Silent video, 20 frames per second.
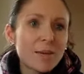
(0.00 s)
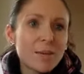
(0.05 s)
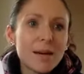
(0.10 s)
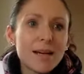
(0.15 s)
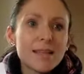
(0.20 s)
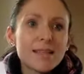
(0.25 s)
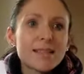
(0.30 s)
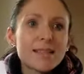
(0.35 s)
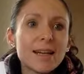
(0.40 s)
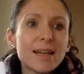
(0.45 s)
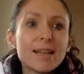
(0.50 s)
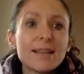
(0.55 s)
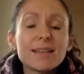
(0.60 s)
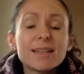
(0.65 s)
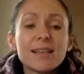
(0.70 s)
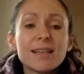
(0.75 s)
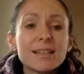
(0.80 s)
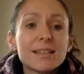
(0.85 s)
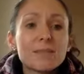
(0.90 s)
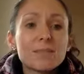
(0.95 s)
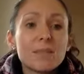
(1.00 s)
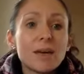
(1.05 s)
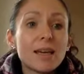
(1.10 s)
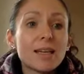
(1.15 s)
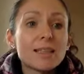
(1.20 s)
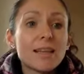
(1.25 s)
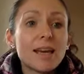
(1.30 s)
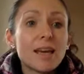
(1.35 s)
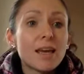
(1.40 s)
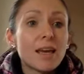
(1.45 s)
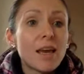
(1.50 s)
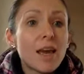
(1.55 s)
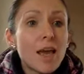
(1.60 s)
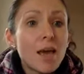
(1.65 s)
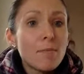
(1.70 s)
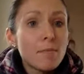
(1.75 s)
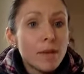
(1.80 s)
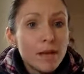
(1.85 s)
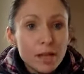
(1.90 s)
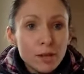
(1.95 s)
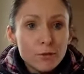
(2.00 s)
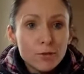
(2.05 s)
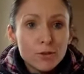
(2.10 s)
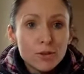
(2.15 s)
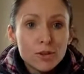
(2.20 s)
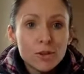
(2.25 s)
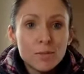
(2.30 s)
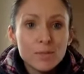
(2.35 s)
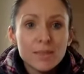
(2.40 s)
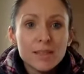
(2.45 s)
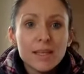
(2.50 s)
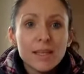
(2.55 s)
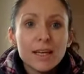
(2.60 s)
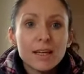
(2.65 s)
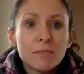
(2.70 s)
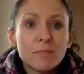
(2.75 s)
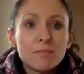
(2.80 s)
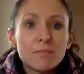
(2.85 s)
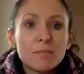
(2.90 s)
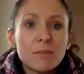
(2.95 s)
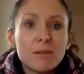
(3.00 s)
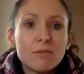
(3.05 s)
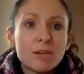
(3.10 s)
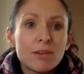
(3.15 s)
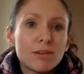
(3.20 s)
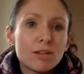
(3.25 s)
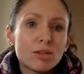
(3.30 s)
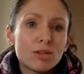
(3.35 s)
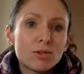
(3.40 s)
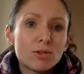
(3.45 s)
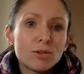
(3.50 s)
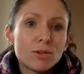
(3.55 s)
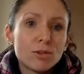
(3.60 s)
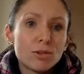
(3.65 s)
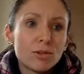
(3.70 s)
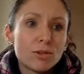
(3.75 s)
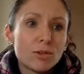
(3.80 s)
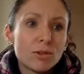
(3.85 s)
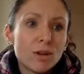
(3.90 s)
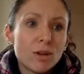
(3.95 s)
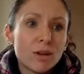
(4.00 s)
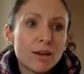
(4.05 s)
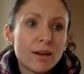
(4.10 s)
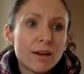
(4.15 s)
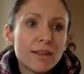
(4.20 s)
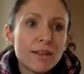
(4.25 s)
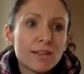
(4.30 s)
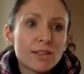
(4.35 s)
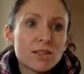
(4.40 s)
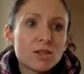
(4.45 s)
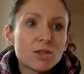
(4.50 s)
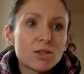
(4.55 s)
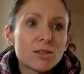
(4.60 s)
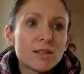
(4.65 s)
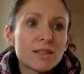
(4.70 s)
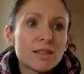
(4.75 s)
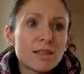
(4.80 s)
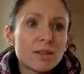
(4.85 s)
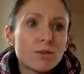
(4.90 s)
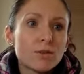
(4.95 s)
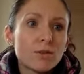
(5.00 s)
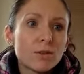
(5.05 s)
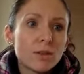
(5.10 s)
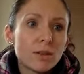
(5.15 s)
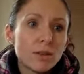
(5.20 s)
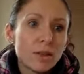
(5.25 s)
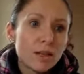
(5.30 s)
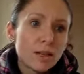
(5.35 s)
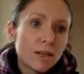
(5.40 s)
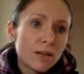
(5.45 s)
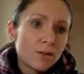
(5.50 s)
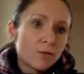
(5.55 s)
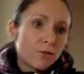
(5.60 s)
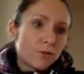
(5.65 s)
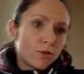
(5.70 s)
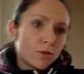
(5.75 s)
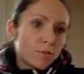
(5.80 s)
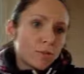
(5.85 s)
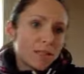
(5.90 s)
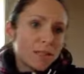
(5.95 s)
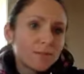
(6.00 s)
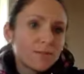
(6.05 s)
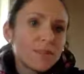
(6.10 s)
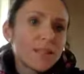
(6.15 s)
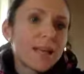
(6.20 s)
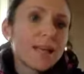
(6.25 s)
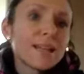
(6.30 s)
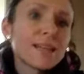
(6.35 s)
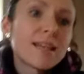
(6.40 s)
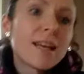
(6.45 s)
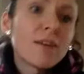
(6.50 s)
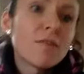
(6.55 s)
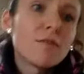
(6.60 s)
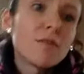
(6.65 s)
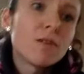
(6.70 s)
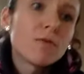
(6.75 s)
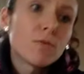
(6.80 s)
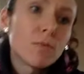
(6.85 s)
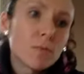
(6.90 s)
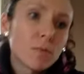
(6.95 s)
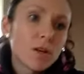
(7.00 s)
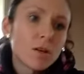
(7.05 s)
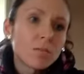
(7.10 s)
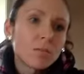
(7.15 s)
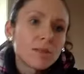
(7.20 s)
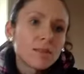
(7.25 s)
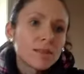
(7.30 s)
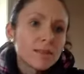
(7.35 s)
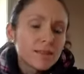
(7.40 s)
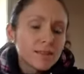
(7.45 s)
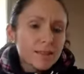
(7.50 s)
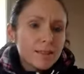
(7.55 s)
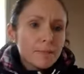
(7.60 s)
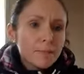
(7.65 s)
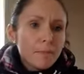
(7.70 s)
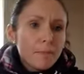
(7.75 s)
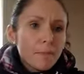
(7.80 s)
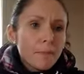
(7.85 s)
Understand that text may take many forms, can be very short or long, and that stories and informative texts have different purposes.